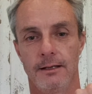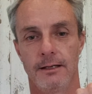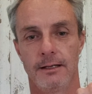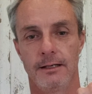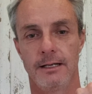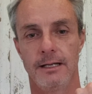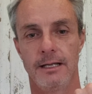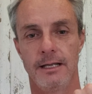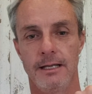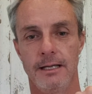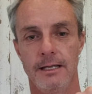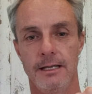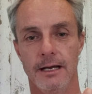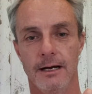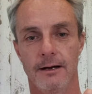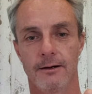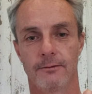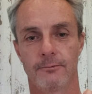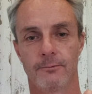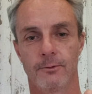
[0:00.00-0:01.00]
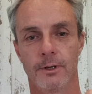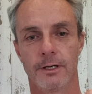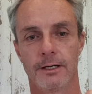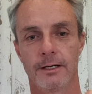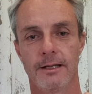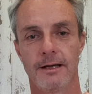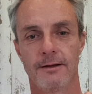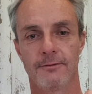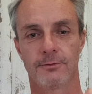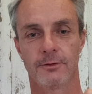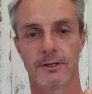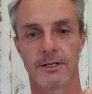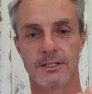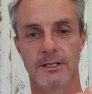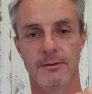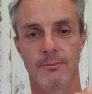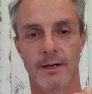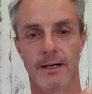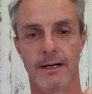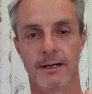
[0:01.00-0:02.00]
in here, right in that
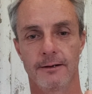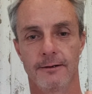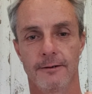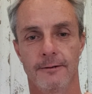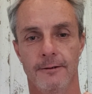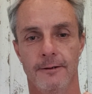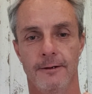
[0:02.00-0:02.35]
fleshy part